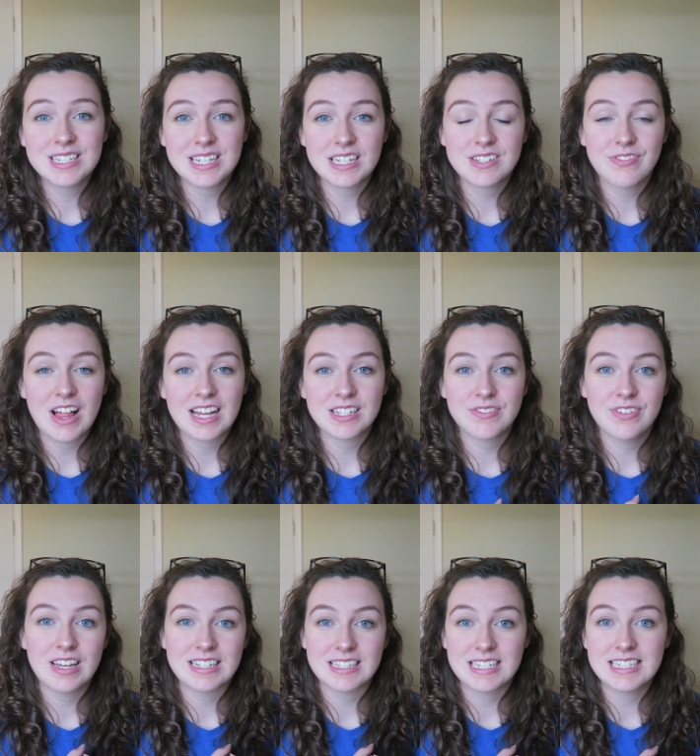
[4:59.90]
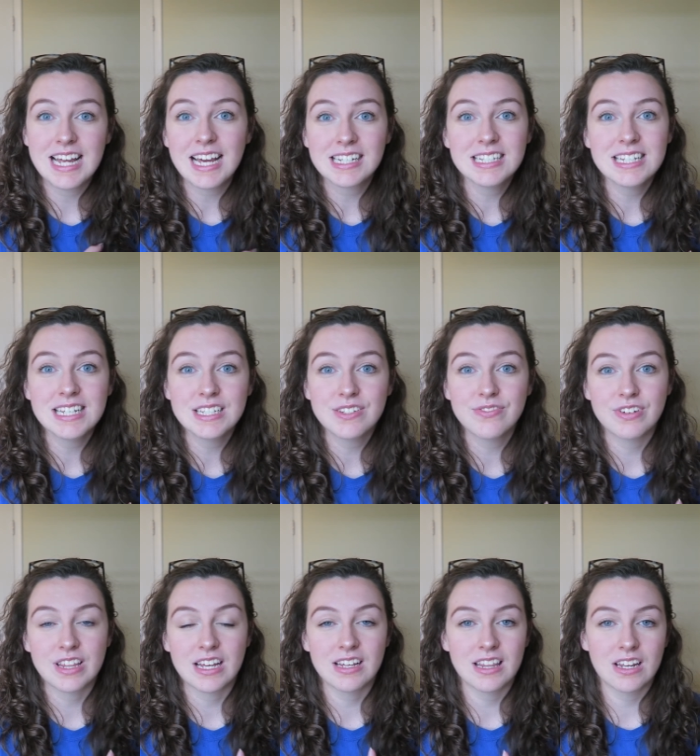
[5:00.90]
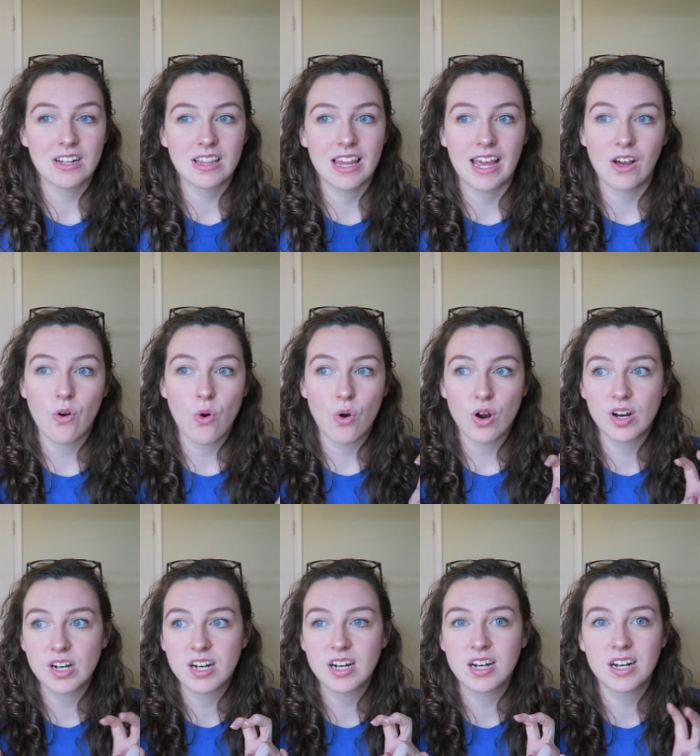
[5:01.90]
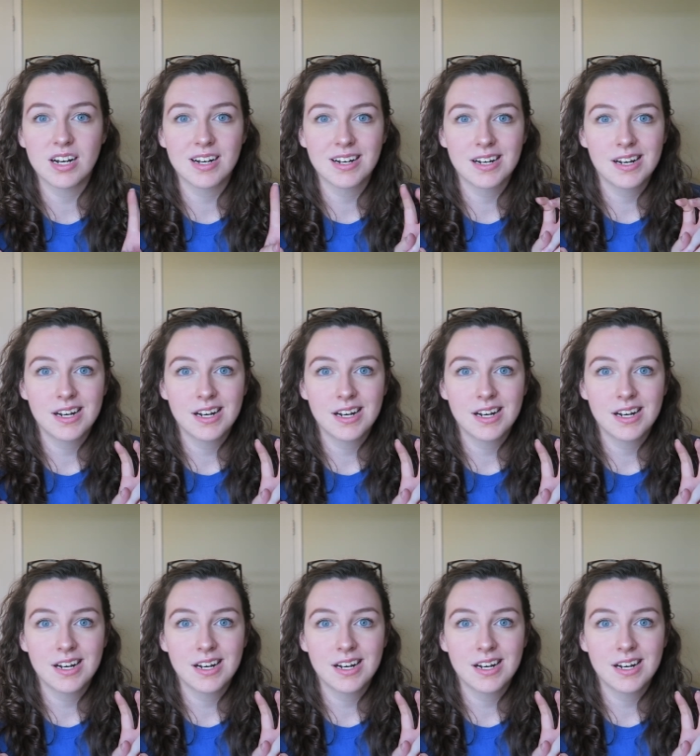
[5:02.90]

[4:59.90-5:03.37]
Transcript: to Six Flags Fiesta Texas for their little like horror